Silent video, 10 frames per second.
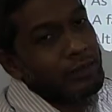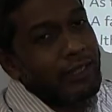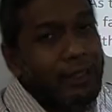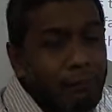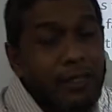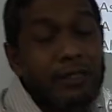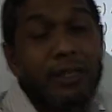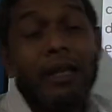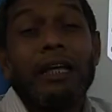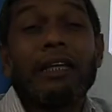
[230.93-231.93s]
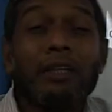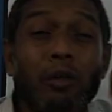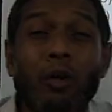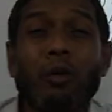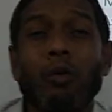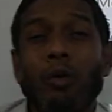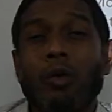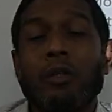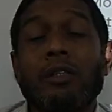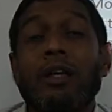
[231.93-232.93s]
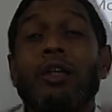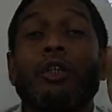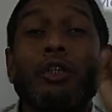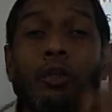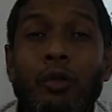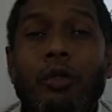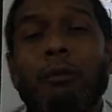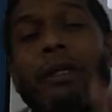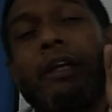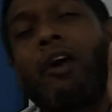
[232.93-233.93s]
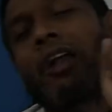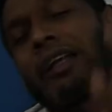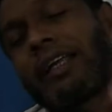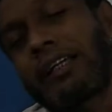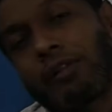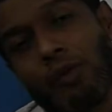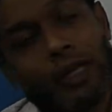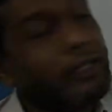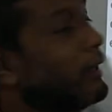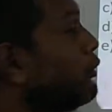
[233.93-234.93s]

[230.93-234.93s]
That means your clause should be contextual. You